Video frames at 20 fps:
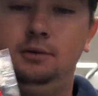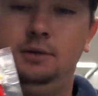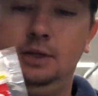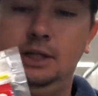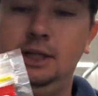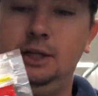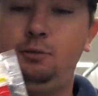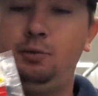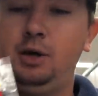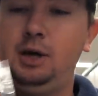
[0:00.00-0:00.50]

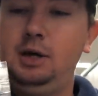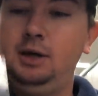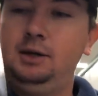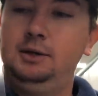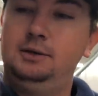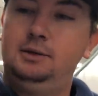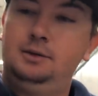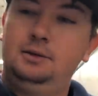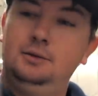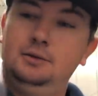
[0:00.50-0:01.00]
Lily
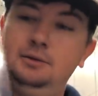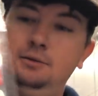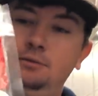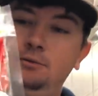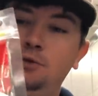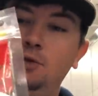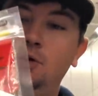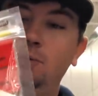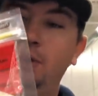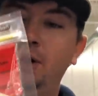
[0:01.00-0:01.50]
pads,
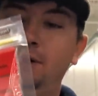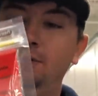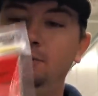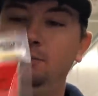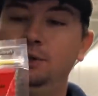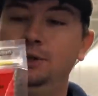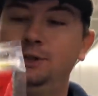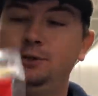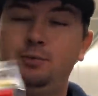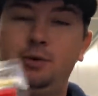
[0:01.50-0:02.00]
throw them back of a
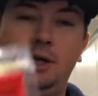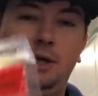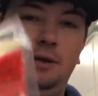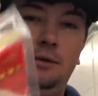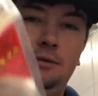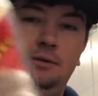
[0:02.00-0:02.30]
buzz bait,